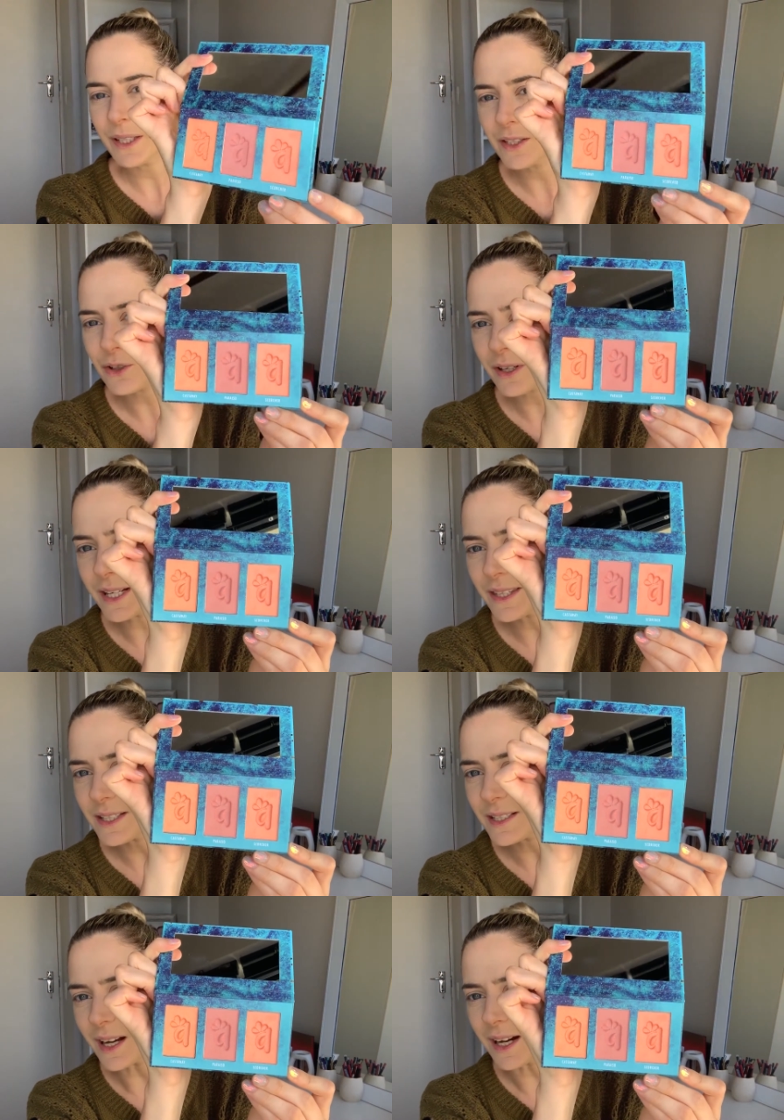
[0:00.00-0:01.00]
we're gonna try
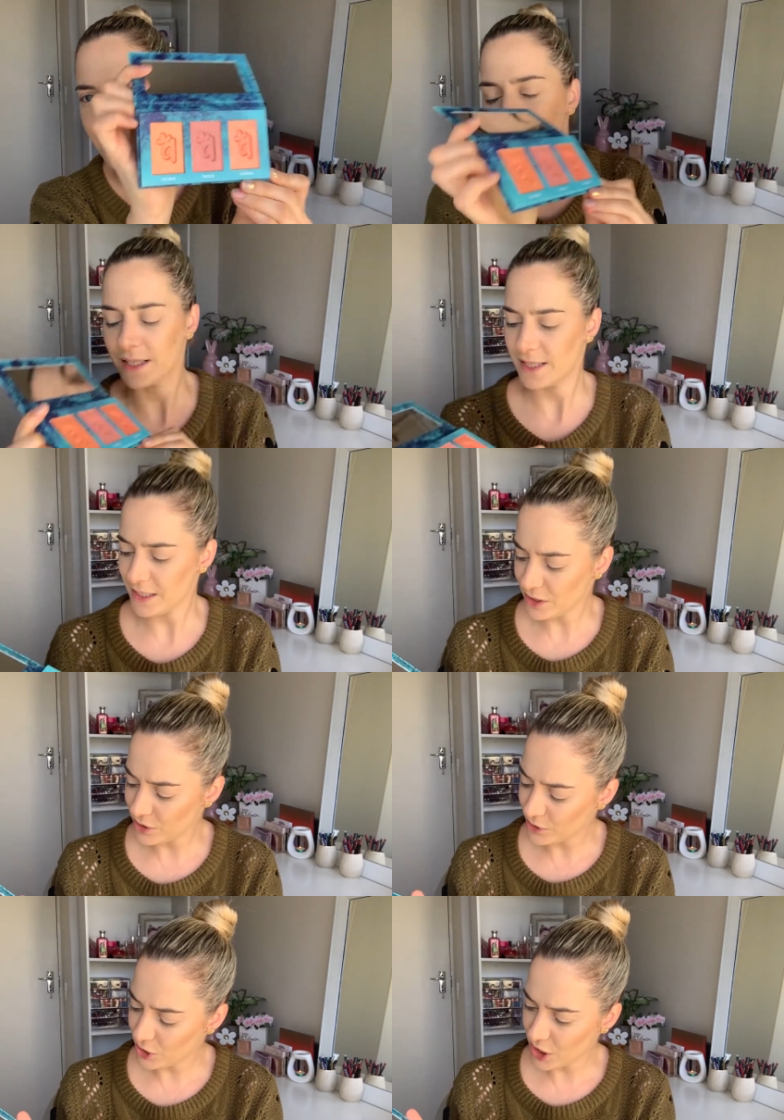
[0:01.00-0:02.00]
this out. These
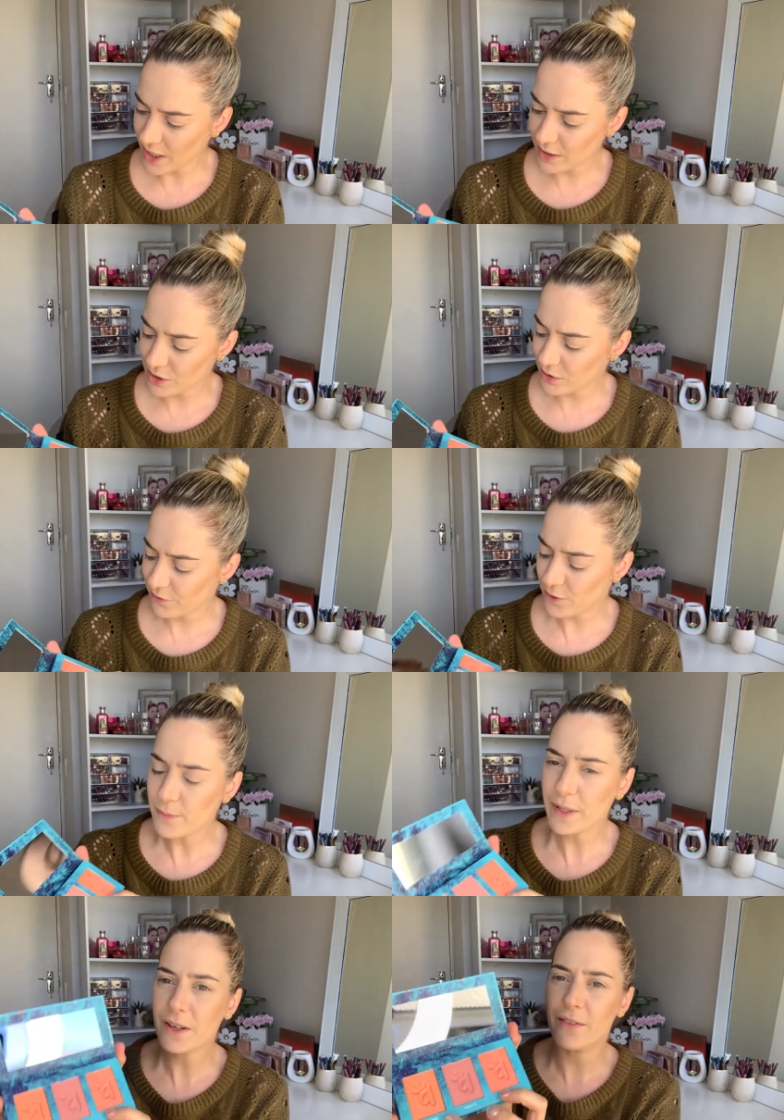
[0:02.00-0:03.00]
two shades
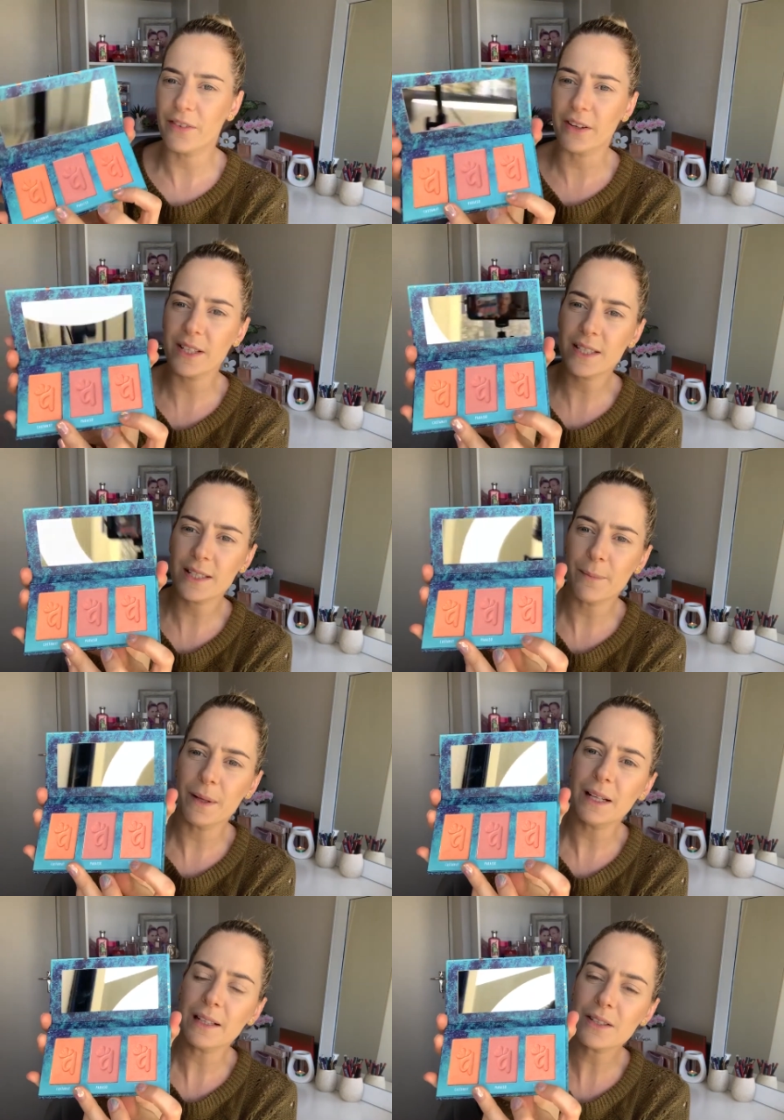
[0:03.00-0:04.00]
for me are very
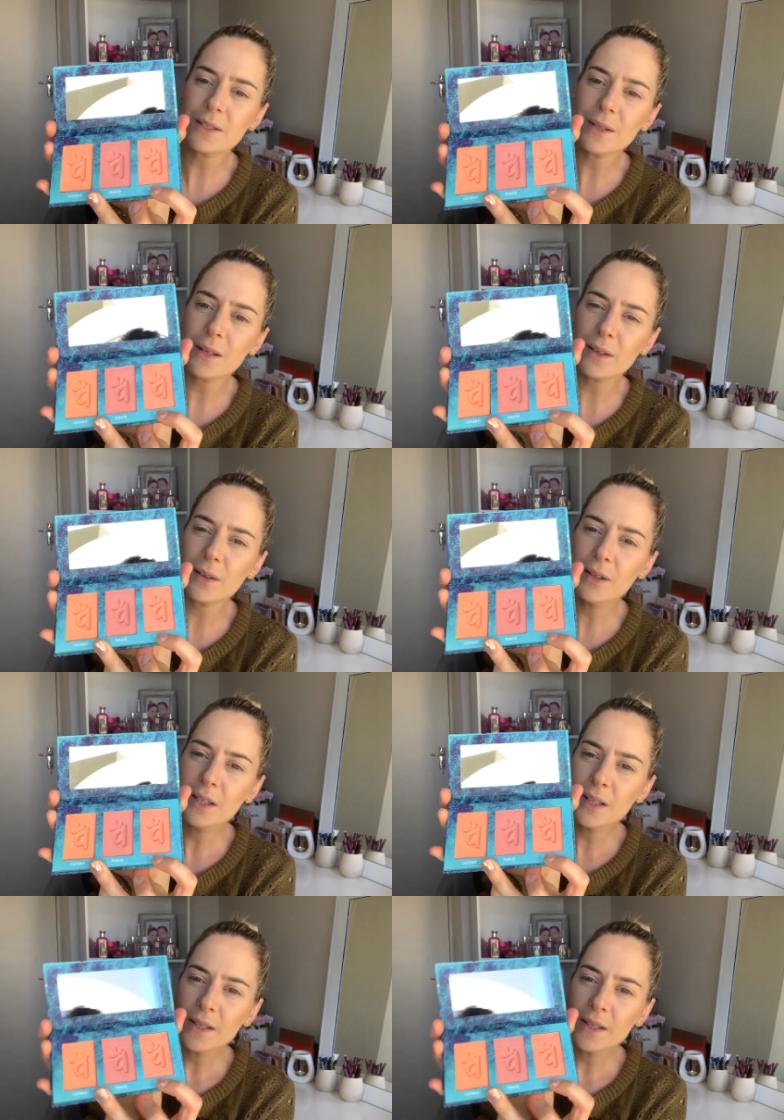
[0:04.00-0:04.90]
similar, so